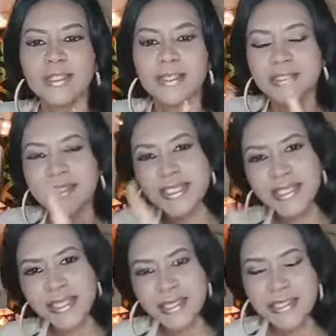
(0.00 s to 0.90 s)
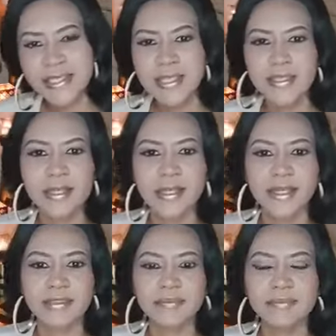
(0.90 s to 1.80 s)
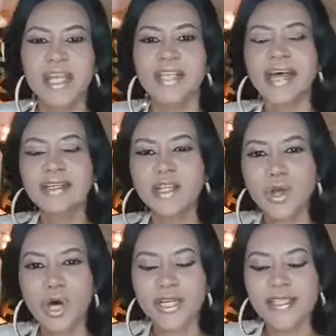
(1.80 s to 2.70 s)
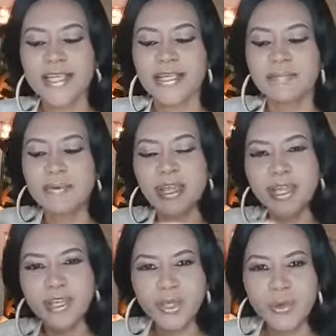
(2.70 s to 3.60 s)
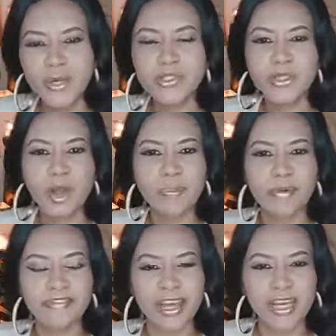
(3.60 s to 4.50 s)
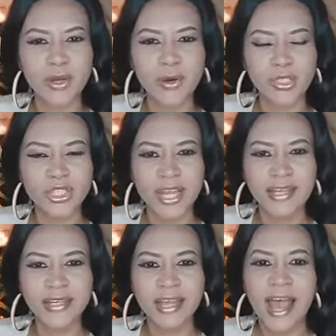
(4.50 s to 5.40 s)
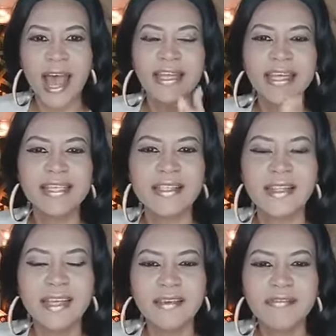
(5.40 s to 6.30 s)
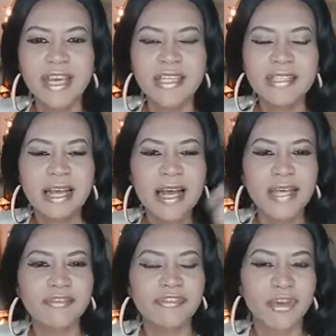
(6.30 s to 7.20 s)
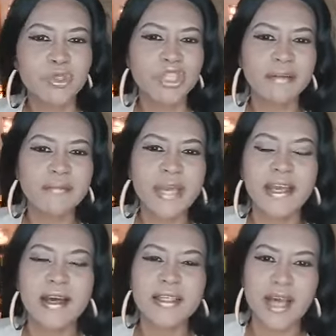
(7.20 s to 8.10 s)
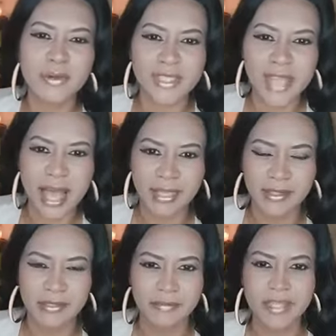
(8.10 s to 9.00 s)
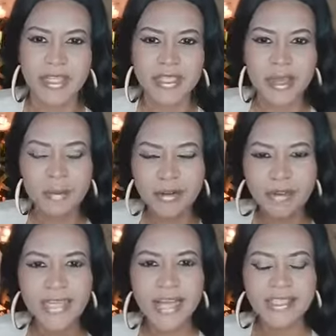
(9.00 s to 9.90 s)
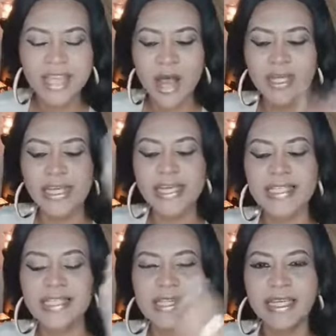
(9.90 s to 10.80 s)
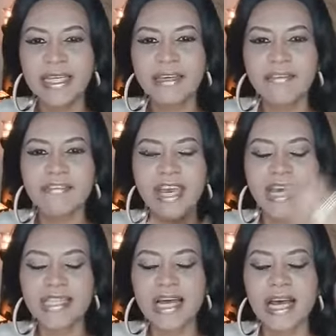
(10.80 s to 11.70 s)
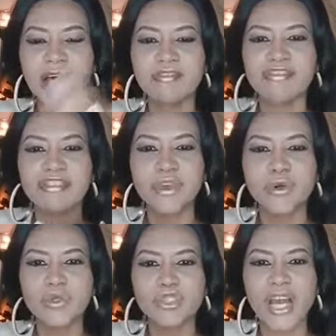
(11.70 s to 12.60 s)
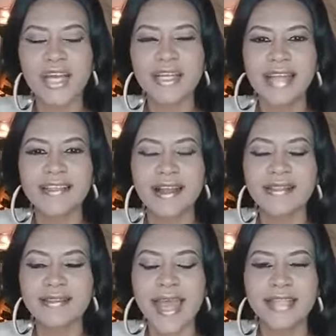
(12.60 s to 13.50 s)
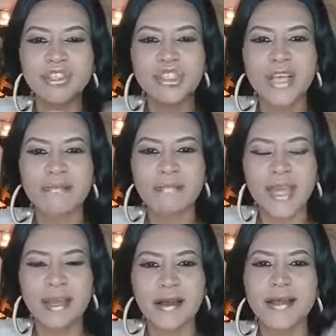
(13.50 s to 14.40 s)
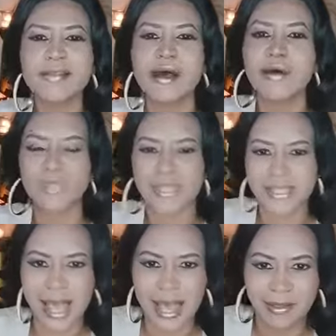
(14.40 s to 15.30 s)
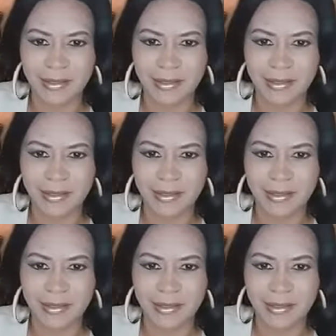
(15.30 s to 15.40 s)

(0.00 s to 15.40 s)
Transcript: this is the season that the Lord is bringing you into your prophetic Goshen and he's leaving the confusion makers outside. Someone write that down. He is leaving the confusion and contention makers outside.